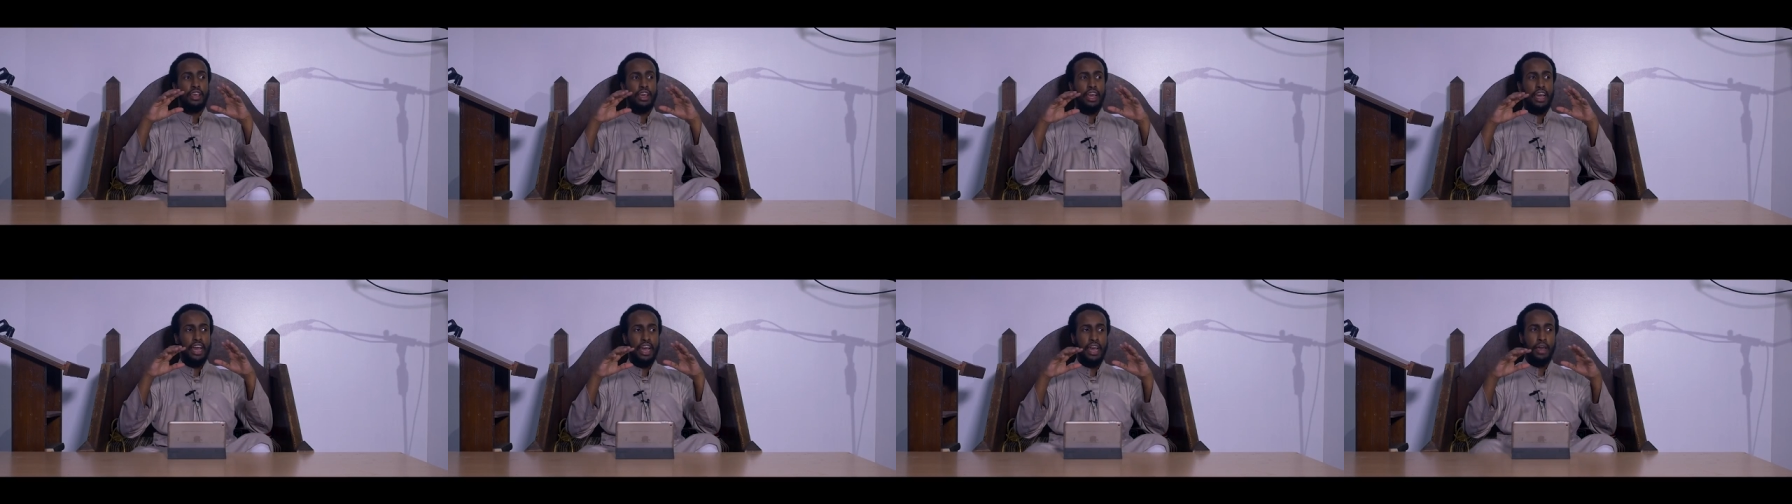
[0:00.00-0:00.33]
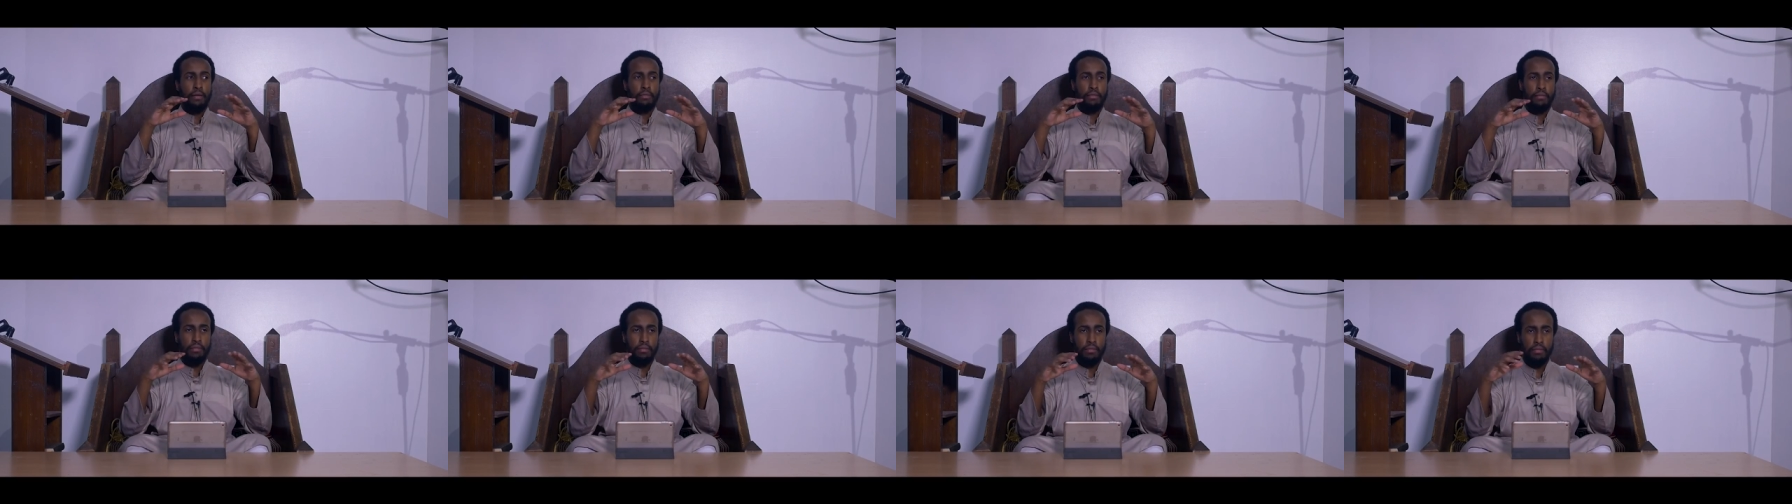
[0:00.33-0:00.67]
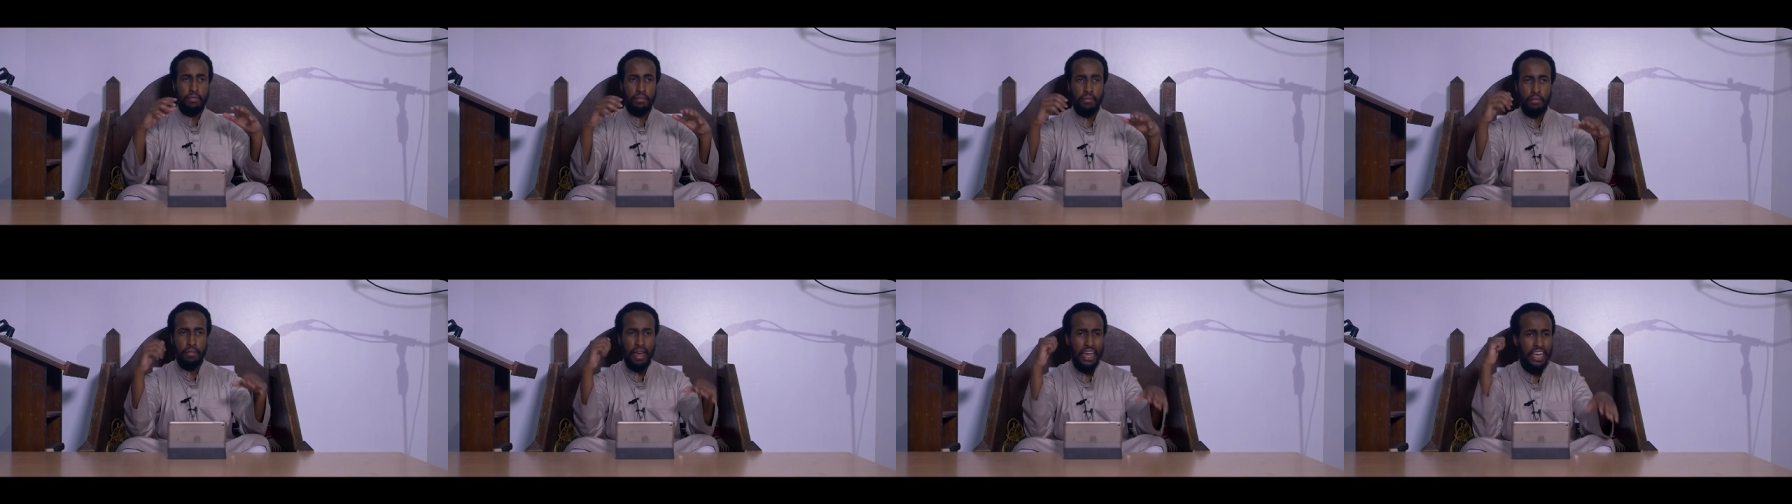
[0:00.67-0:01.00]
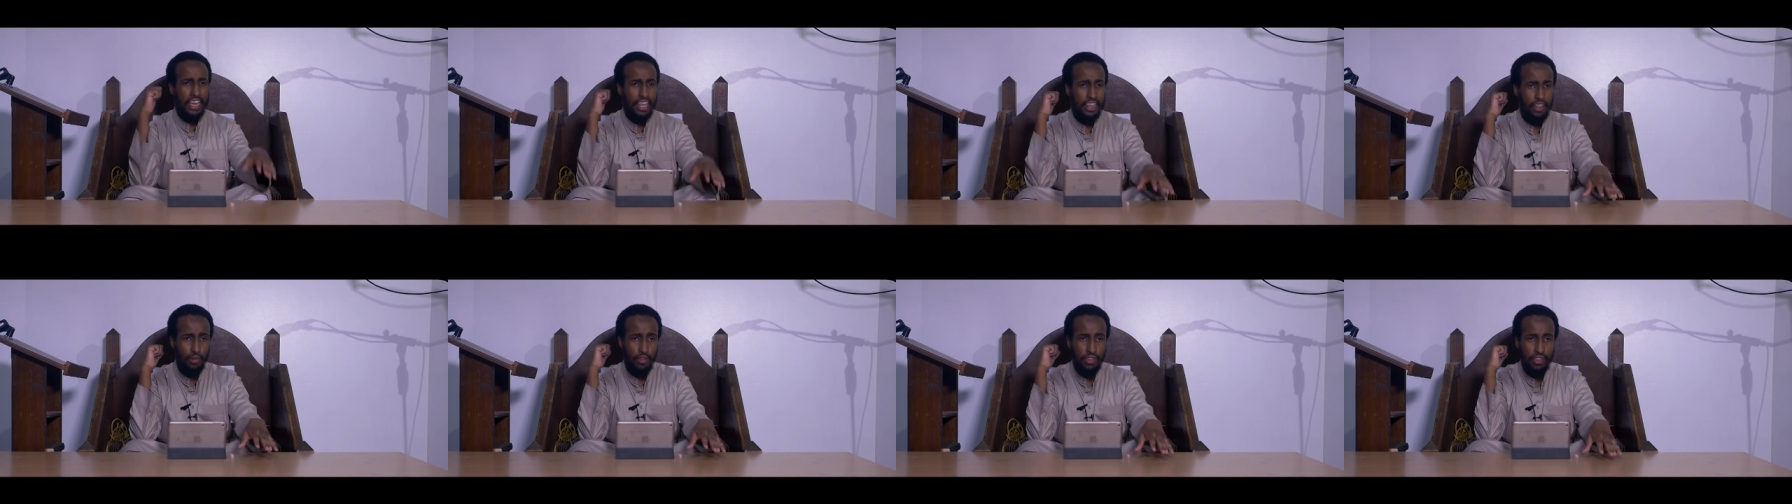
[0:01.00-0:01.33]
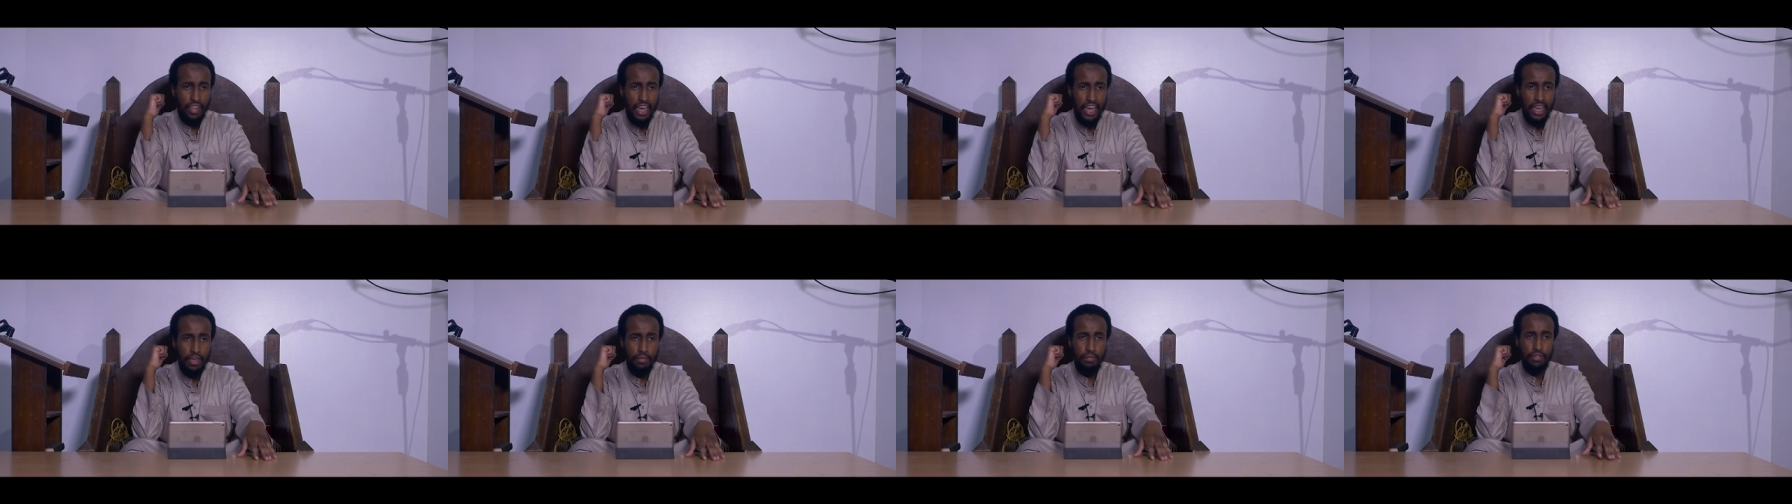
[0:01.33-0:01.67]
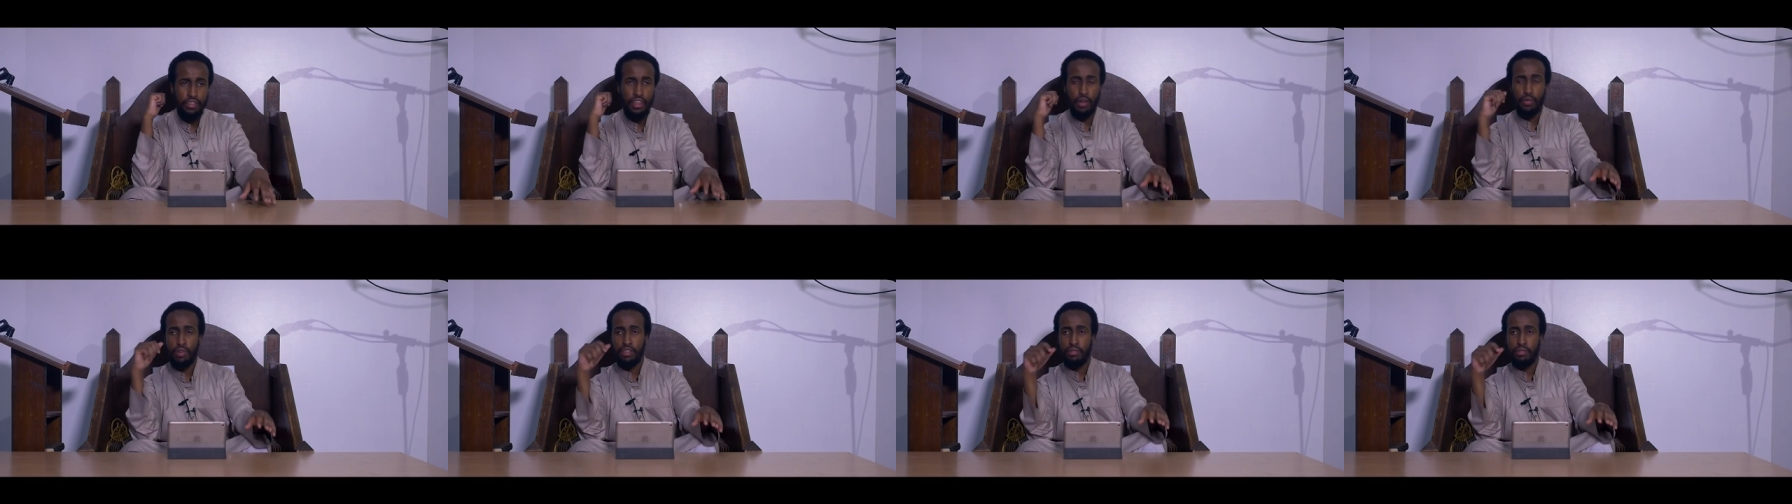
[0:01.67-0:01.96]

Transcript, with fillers: um, back at those times there